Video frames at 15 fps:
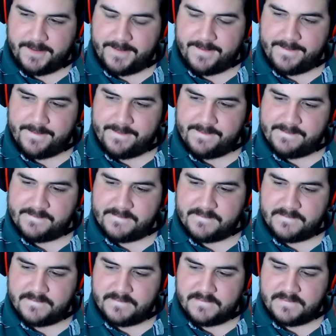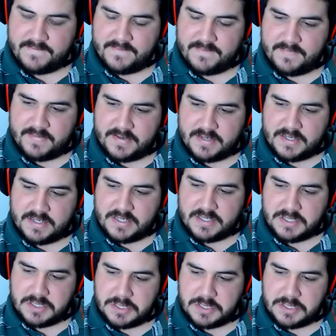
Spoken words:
Nothing is said.